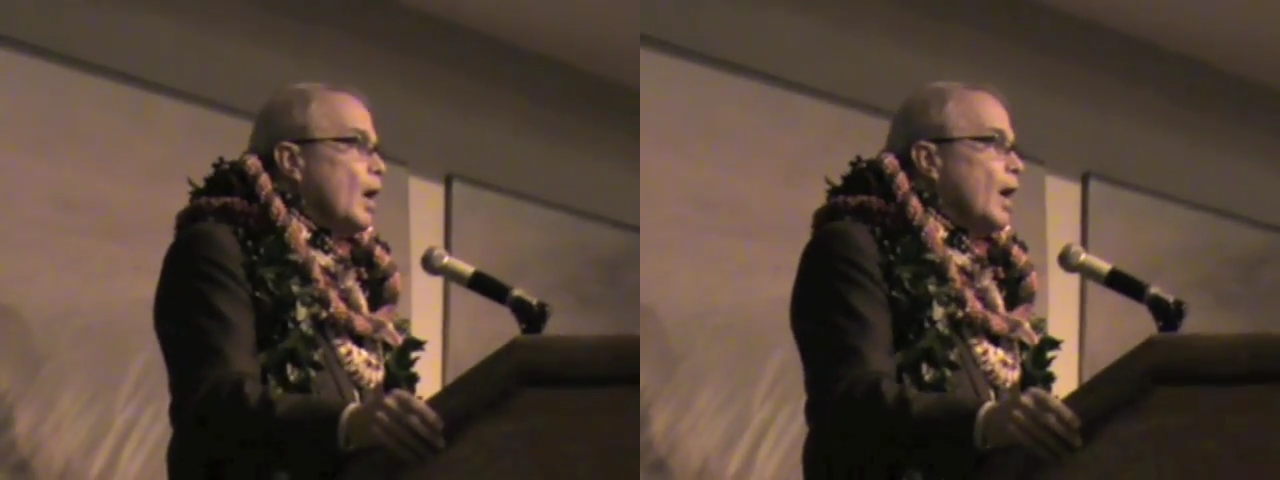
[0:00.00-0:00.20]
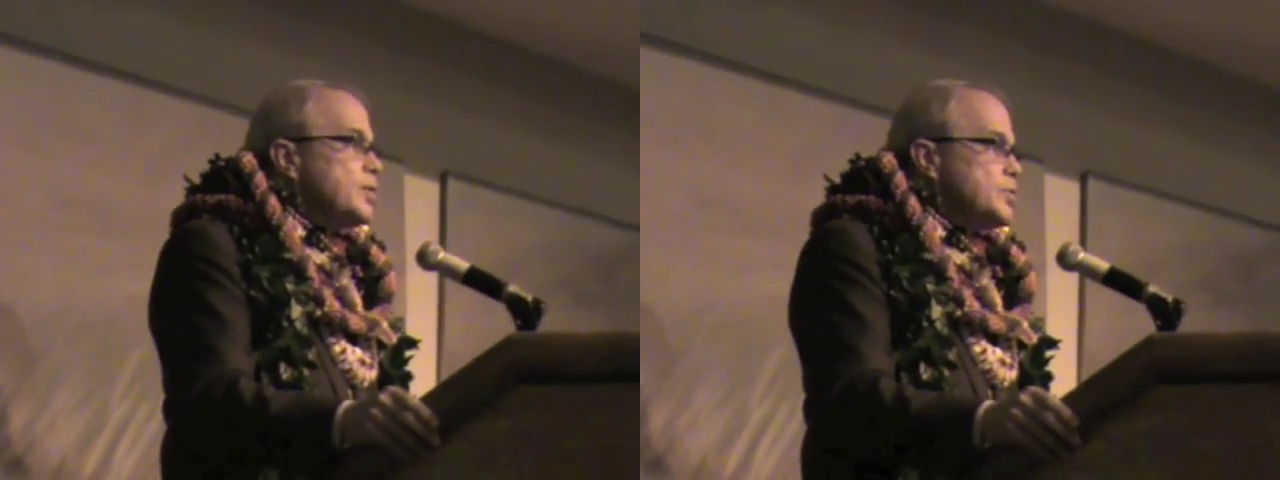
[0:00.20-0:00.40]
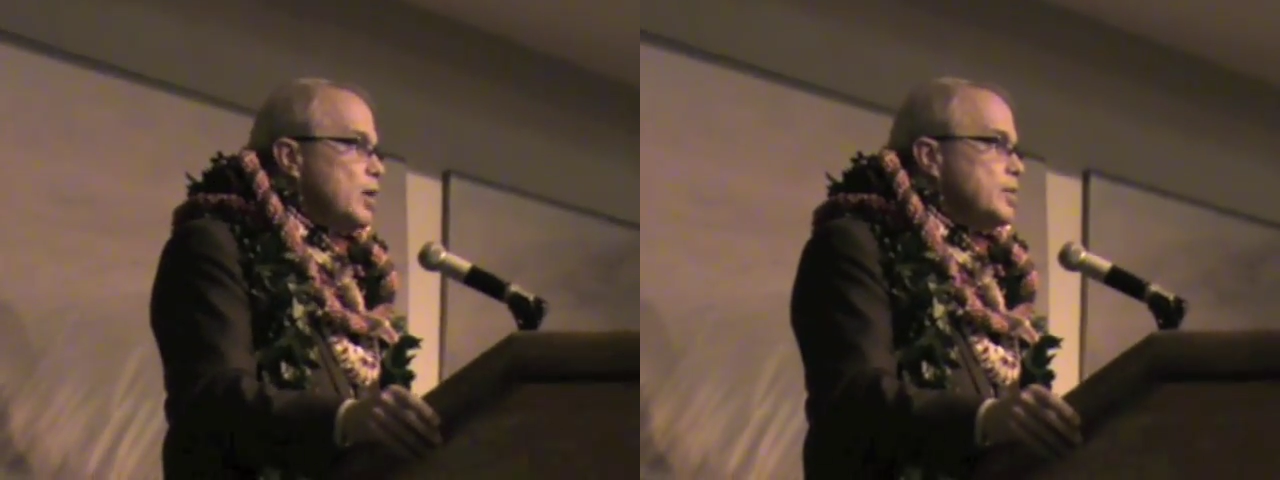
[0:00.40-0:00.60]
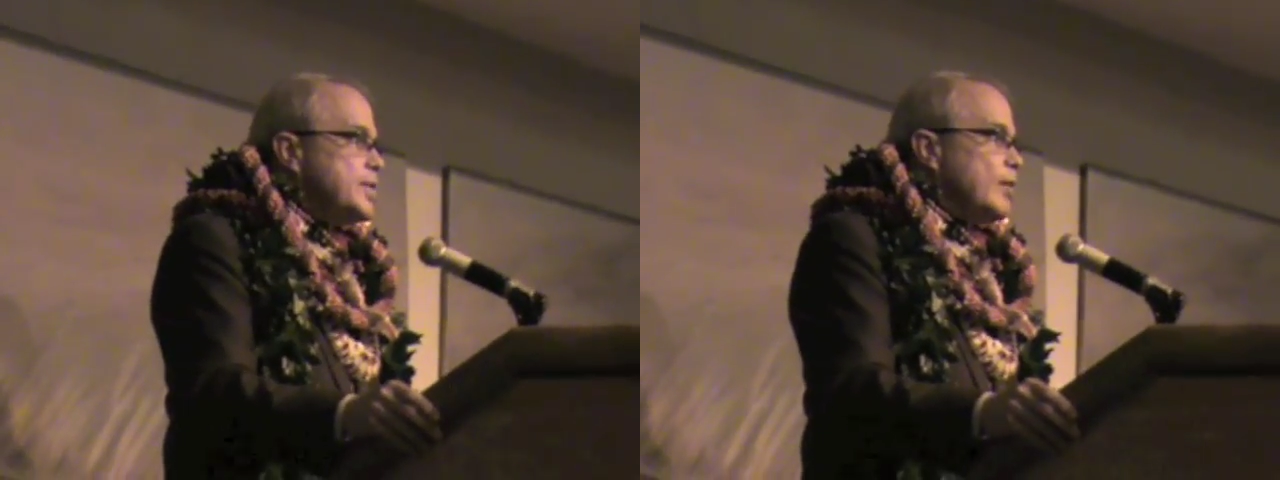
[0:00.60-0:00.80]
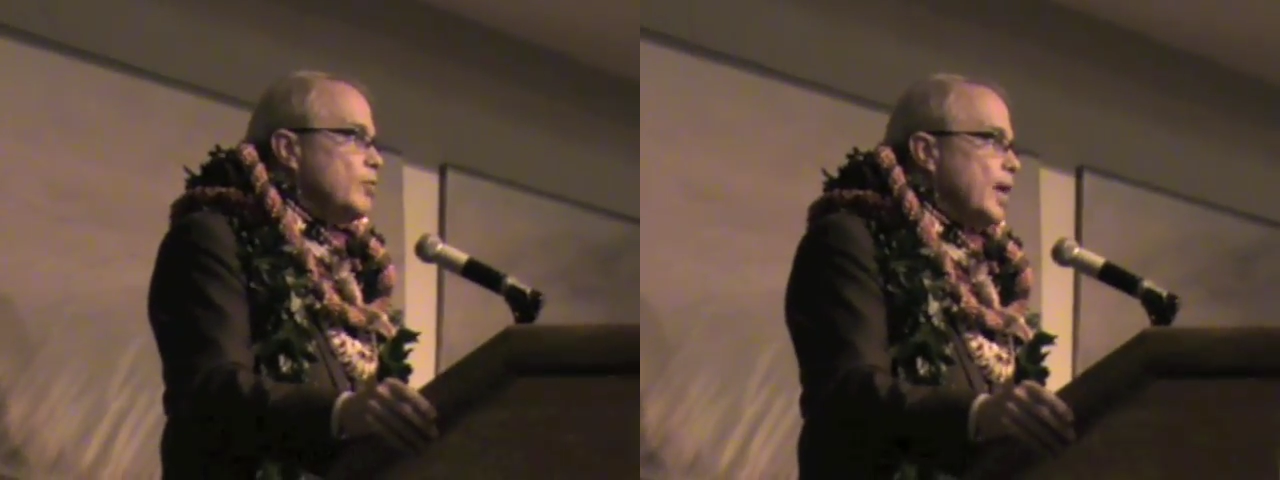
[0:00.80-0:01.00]
I saw
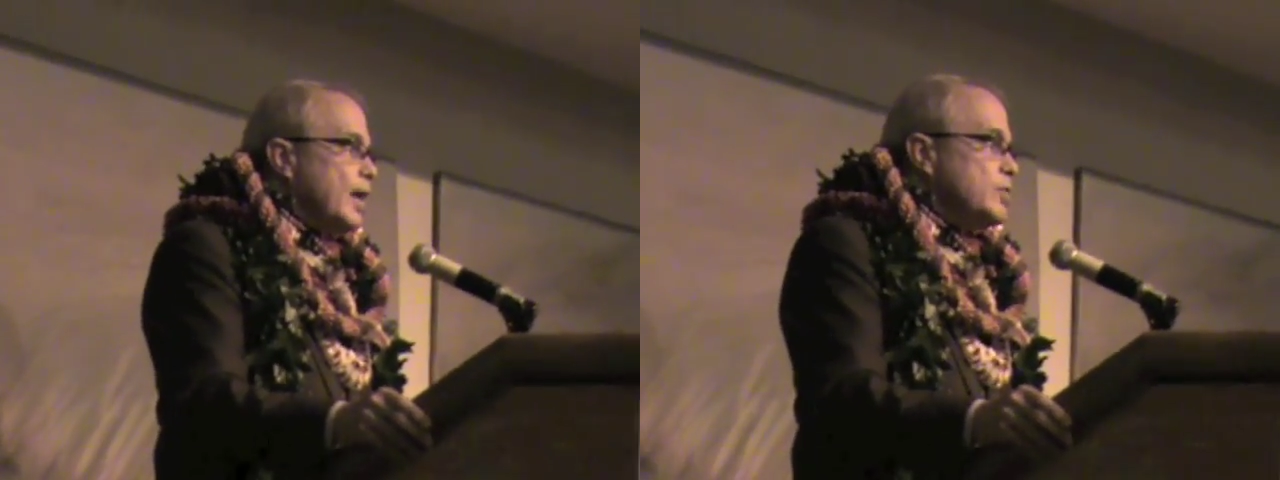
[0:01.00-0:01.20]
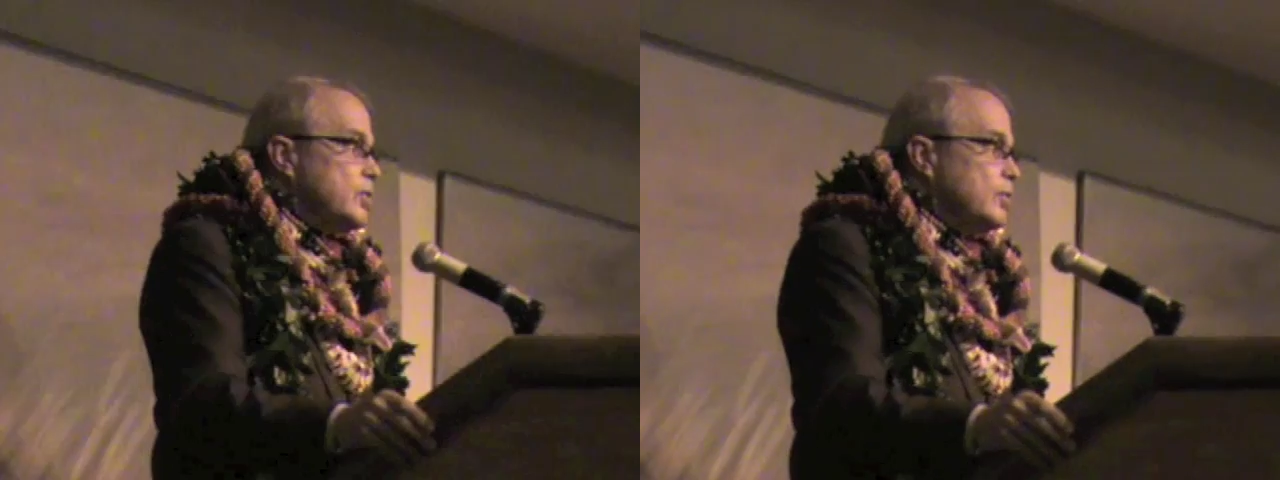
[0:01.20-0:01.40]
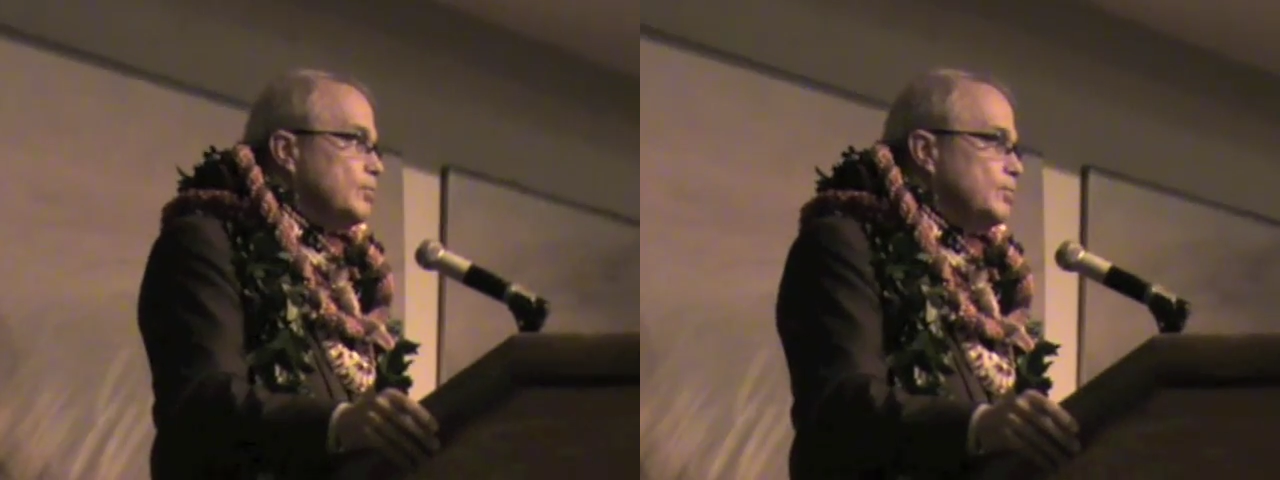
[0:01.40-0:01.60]
segregation.